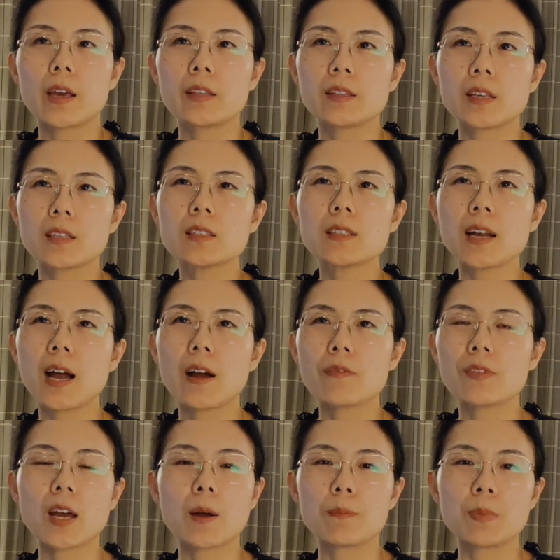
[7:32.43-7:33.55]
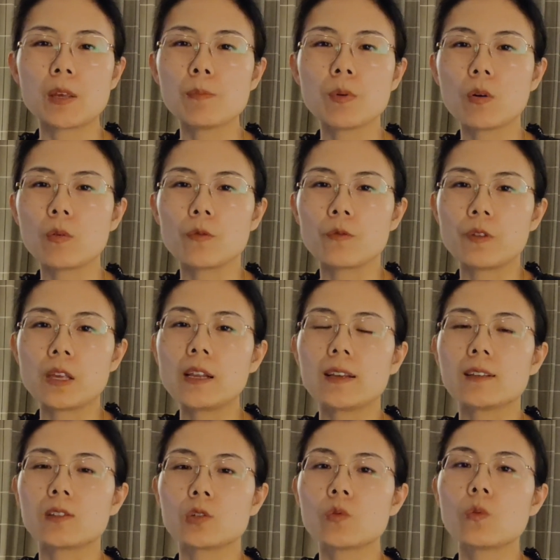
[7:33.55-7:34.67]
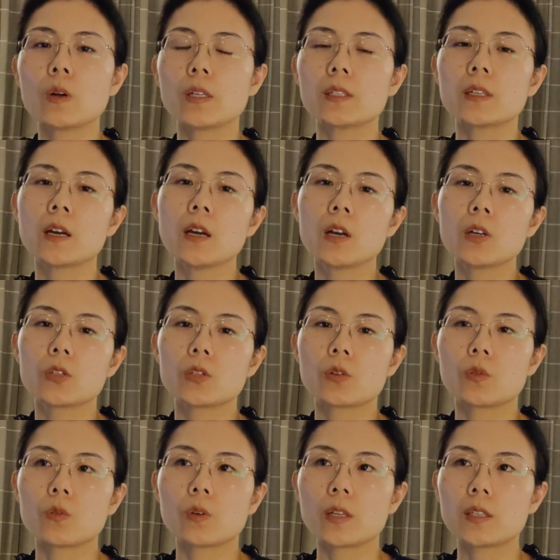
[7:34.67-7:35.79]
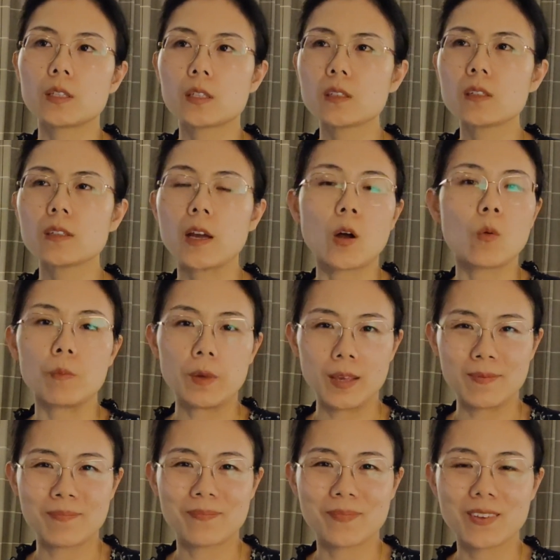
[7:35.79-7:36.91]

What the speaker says: It doesn't have that people feeling to it, so it doesn't help me.